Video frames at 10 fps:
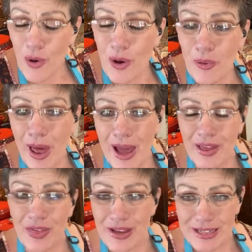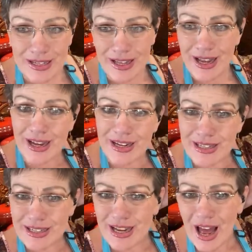Oh, you like this,
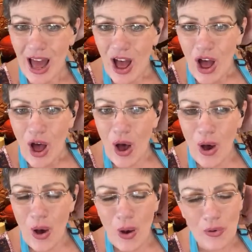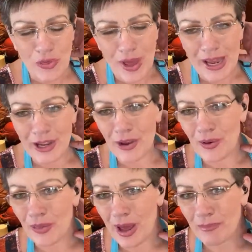Liz? Oh, thank
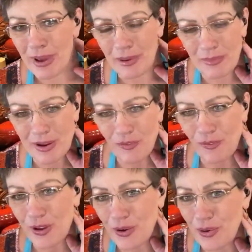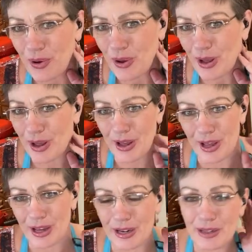you. That made me feel
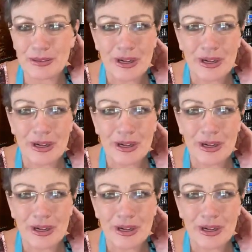good.